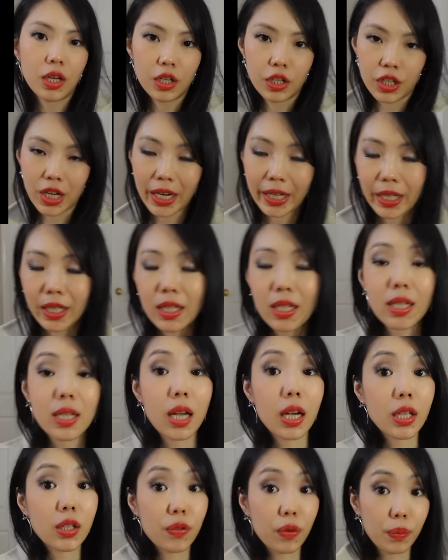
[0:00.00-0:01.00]
jacket
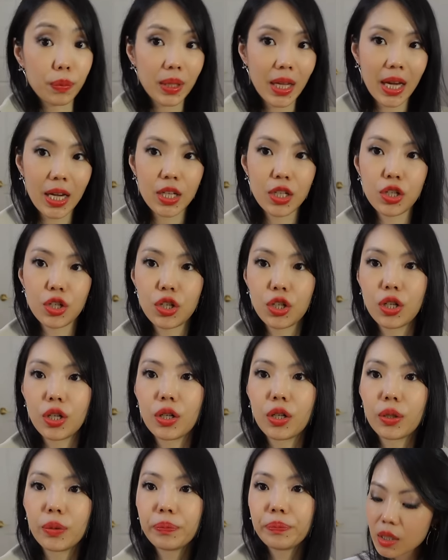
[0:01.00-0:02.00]
designs from last
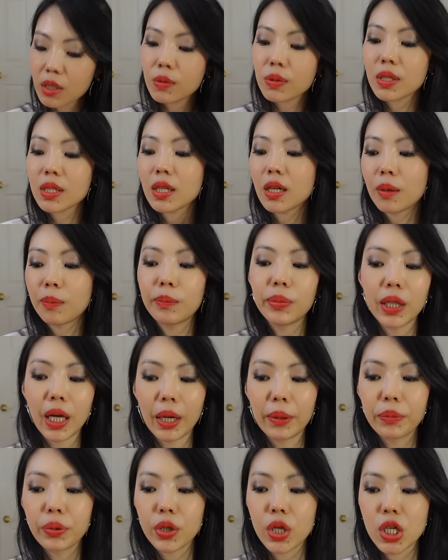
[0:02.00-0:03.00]
year. This was an
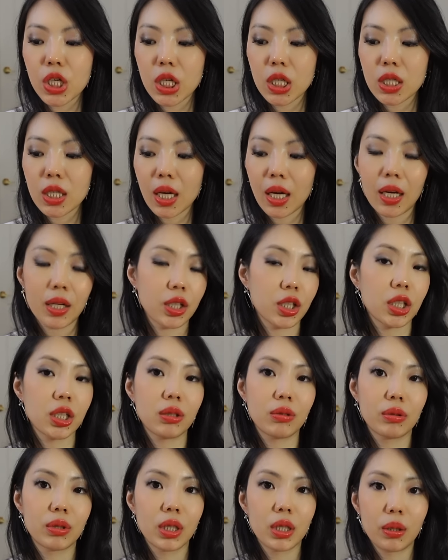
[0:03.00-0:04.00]
unplanned purchase. I
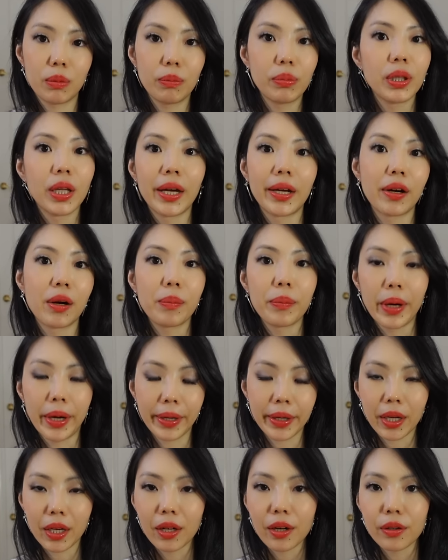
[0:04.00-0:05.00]
actually didn't plan on
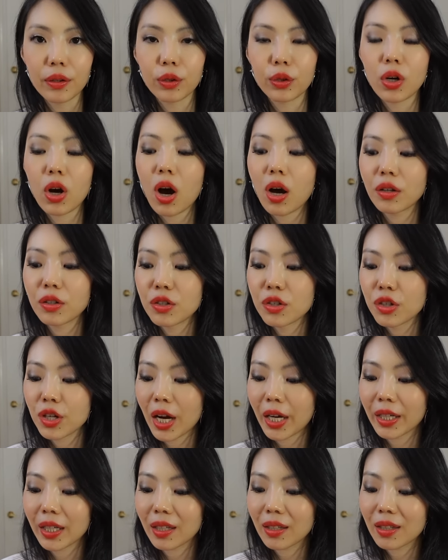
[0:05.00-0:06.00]
buying another cotton
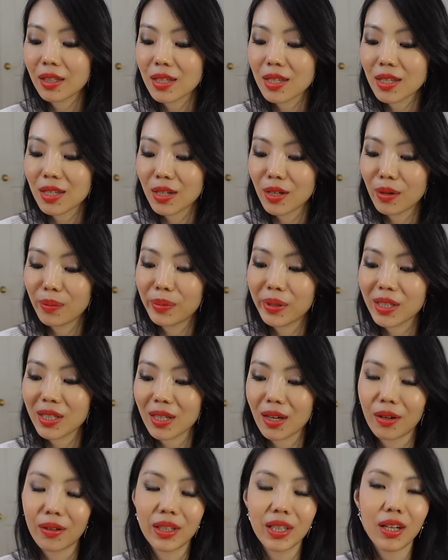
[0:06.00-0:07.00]
jacket this year because
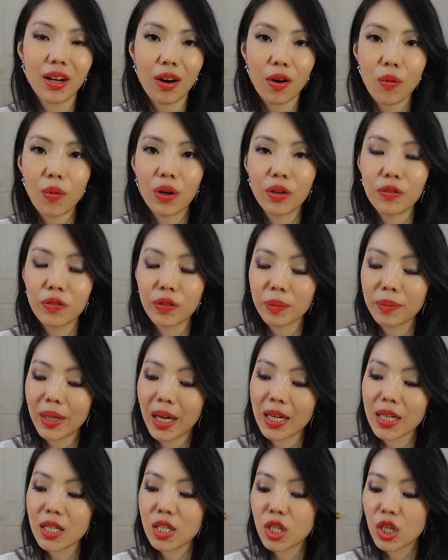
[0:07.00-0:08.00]
I already got one from
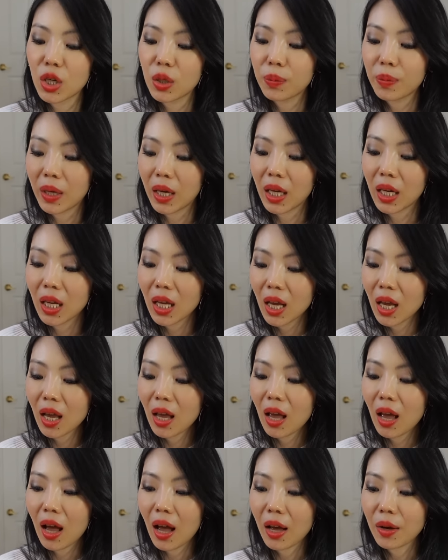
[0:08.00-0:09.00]
last year, but
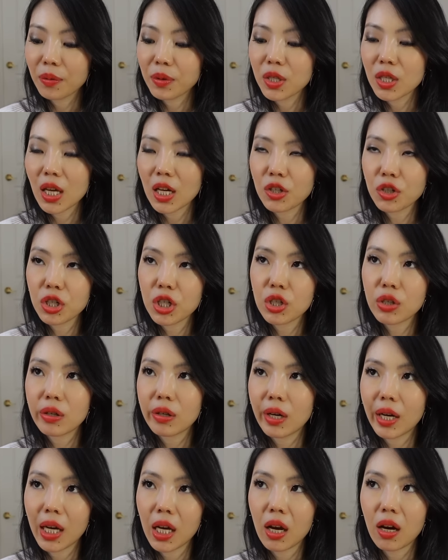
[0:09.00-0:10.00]
I was actually
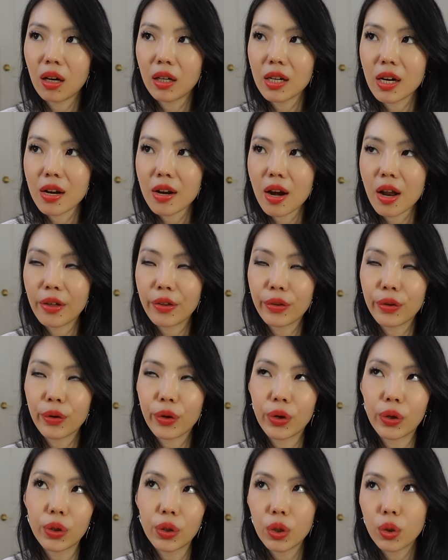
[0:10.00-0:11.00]
trying on
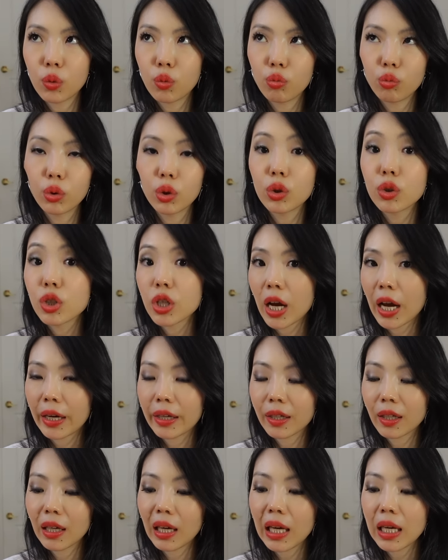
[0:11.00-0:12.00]
another wool
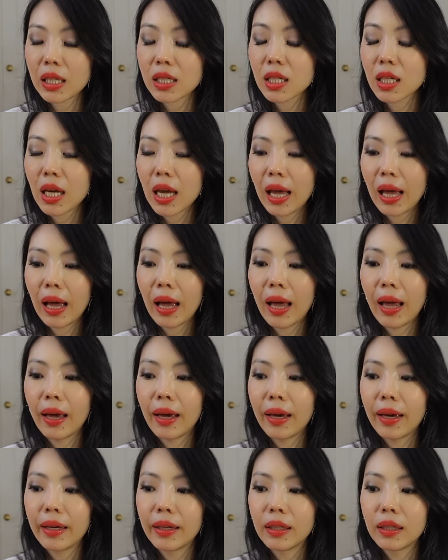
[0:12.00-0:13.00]
jacket
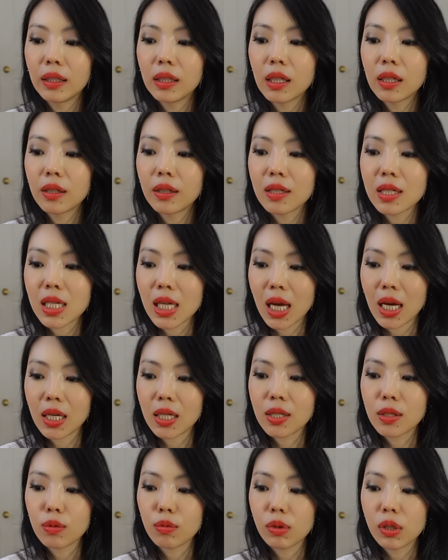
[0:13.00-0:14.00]
and the
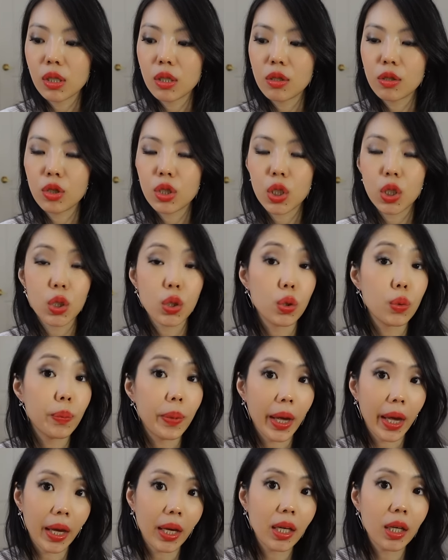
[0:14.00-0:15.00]
size was too
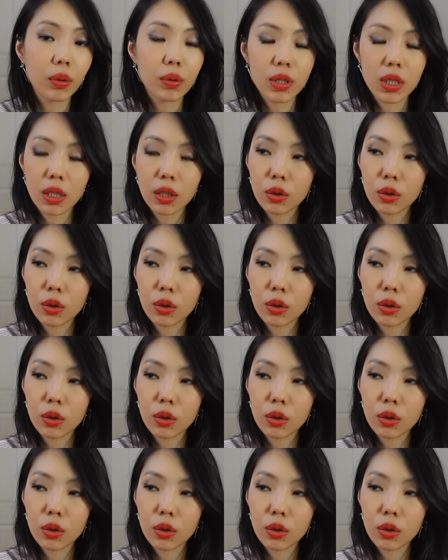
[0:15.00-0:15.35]
big. It was a